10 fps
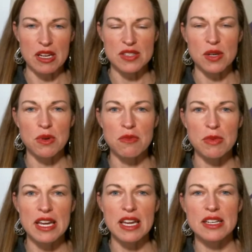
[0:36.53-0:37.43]
So we've
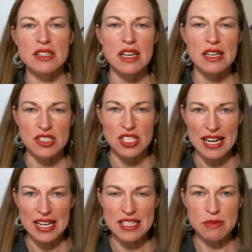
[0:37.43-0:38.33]
been
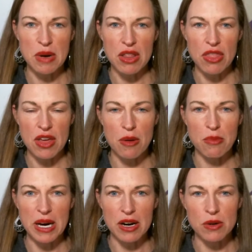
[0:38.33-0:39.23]
chatting this month
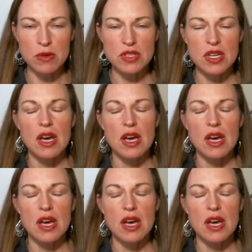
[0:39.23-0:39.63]
about